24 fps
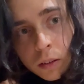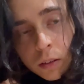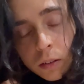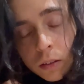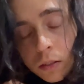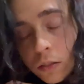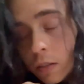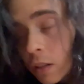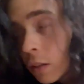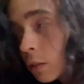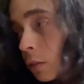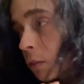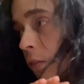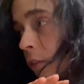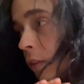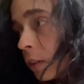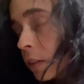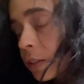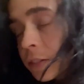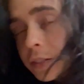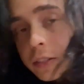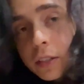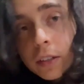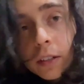So
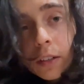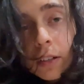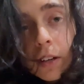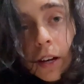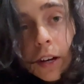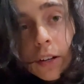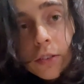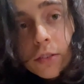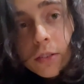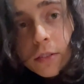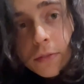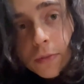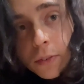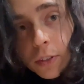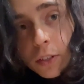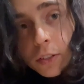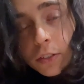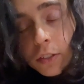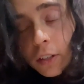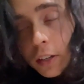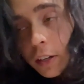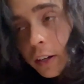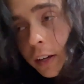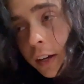listen, I just
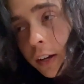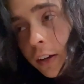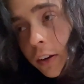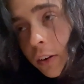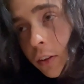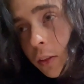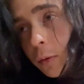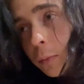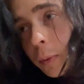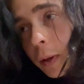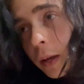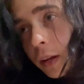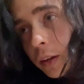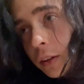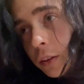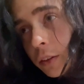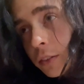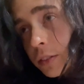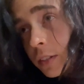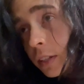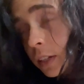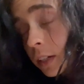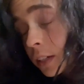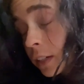finished cutting out all the
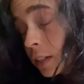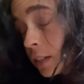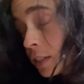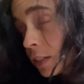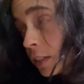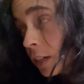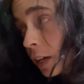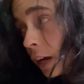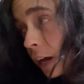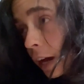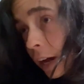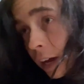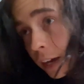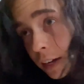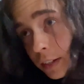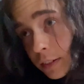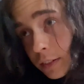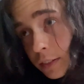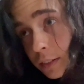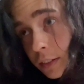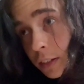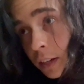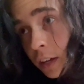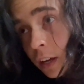panels, and I need to
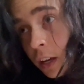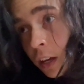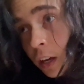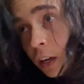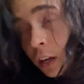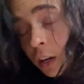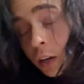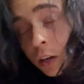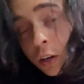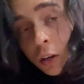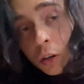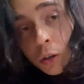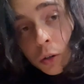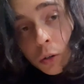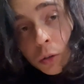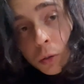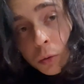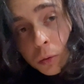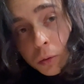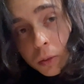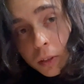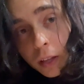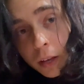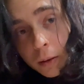ask,
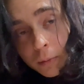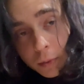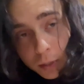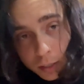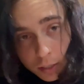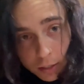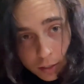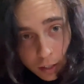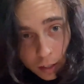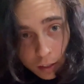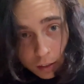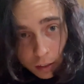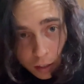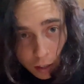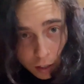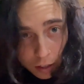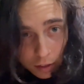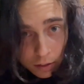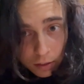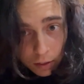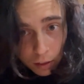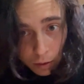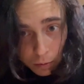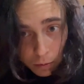who let me design
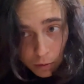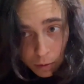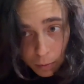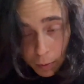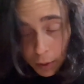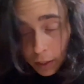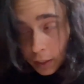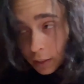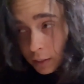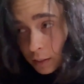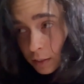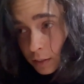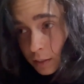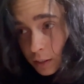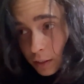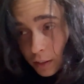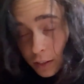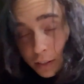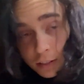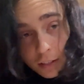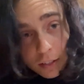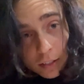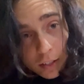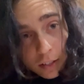costumes? Because
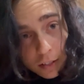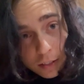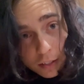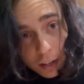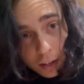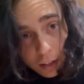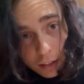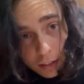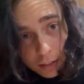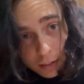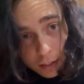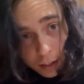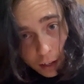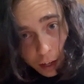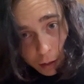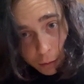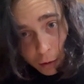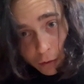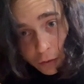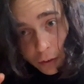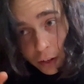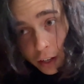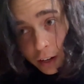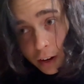this is the second
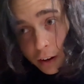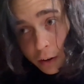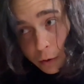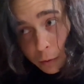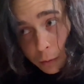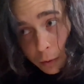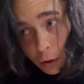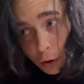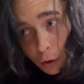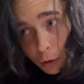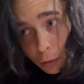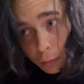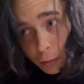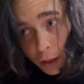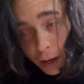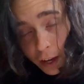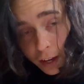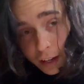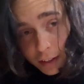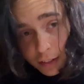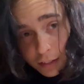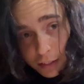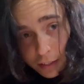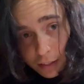time I've cut out a robe
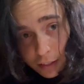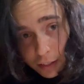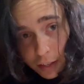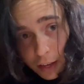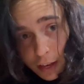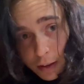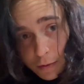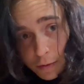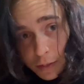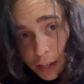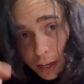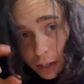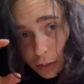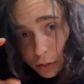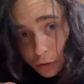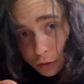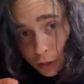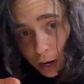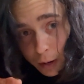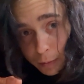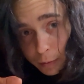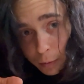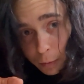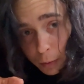that has sleeves that
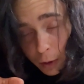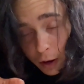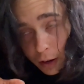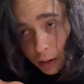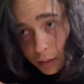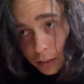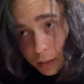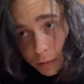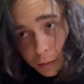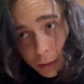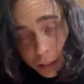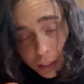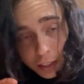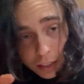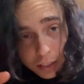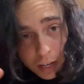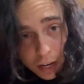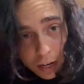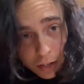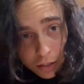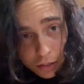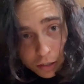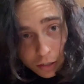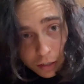drape approximately
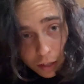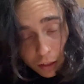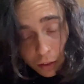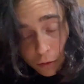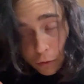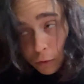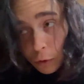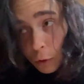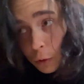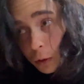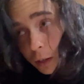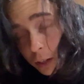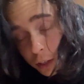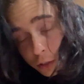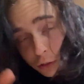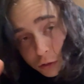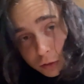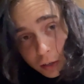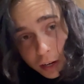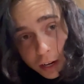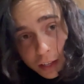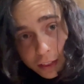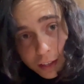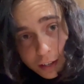10 inches on the floor and a
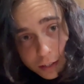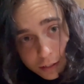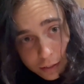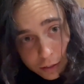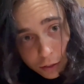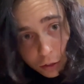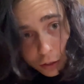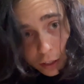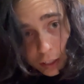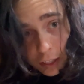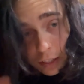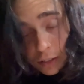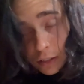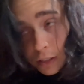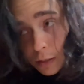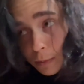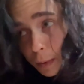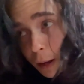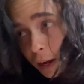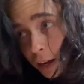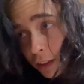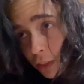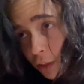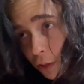train that is 30 inches
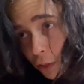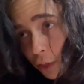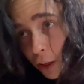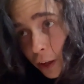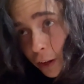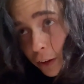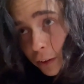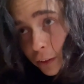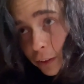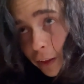behind the thing.